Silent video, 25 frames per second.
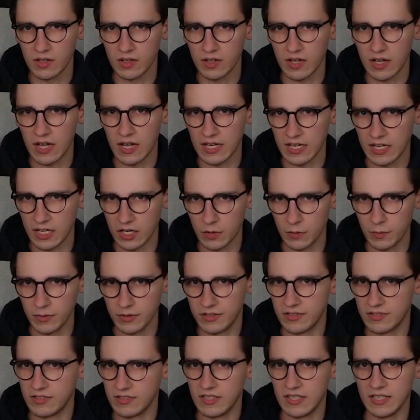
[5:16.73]
And here we
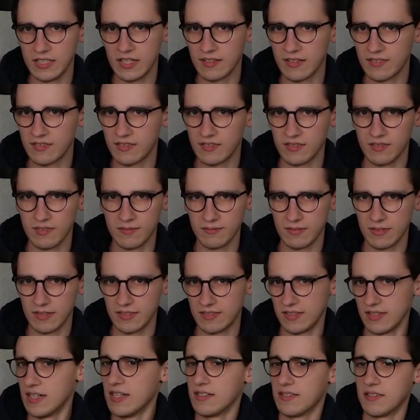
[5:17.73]
see that this
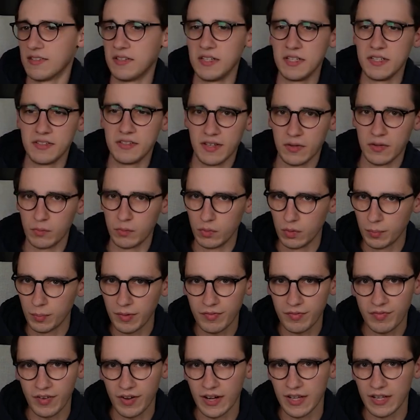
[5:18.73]
is indeed a Ruby
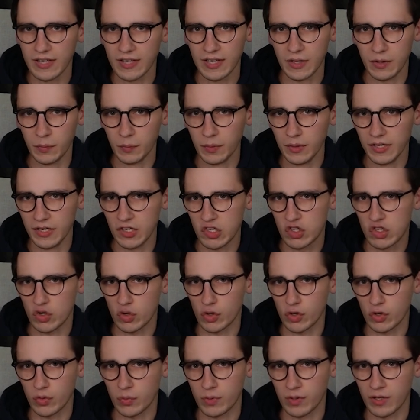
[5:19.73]
file, a really
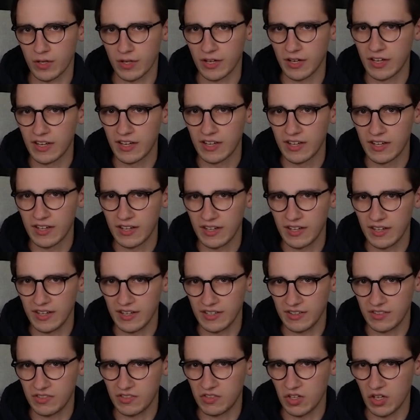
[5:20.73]
short one. It
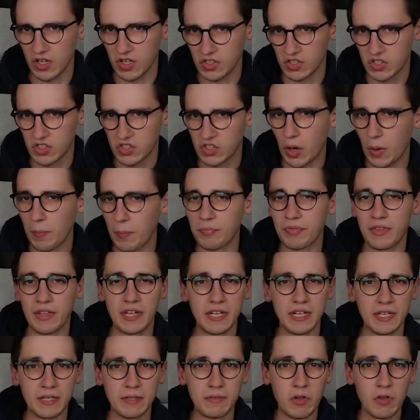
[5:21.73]
does
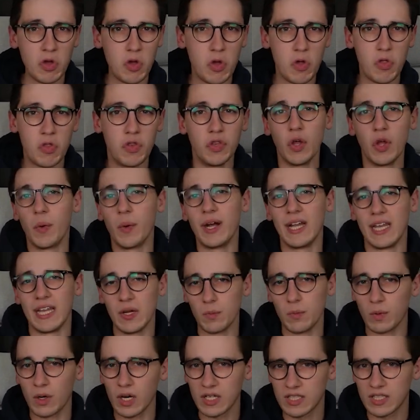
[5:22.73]
something, no idea
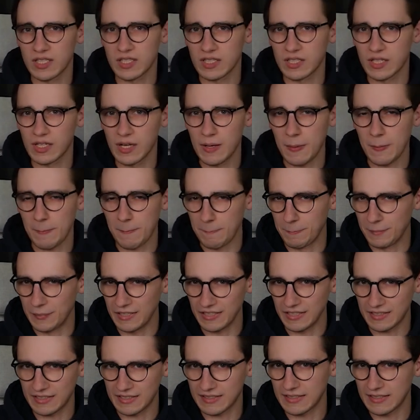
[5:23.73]
what,
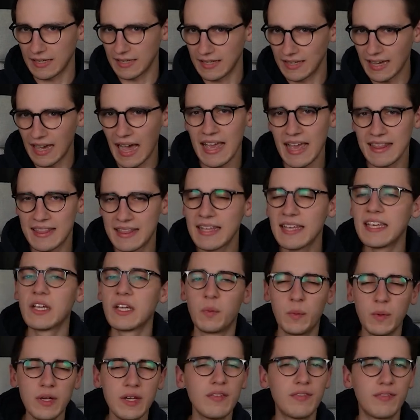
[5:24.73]
but I think
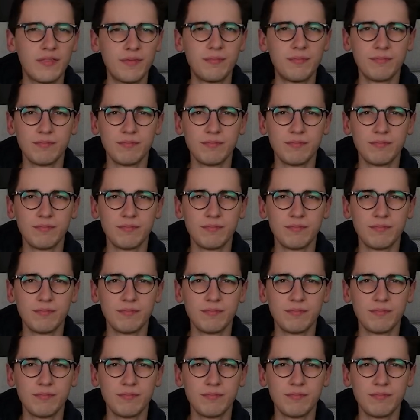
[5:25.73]
we've